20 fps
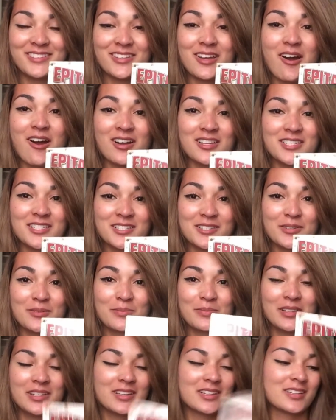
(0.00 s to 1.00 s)

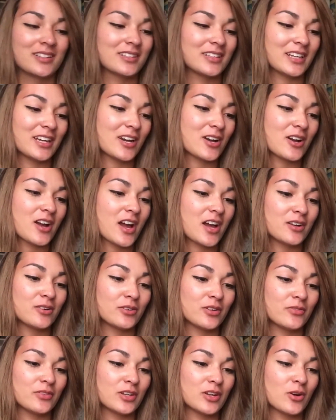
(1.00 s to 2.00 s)
awesome. Like, I
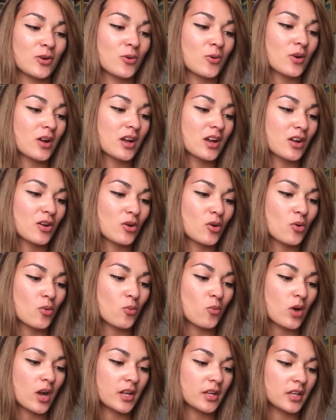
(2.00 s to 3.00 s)
don't even know
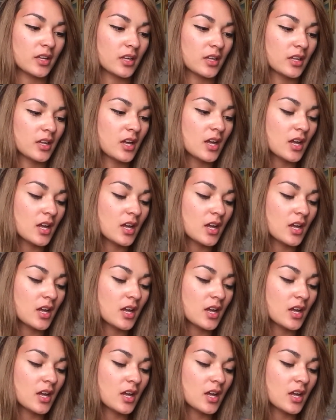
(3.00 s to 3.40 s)
why.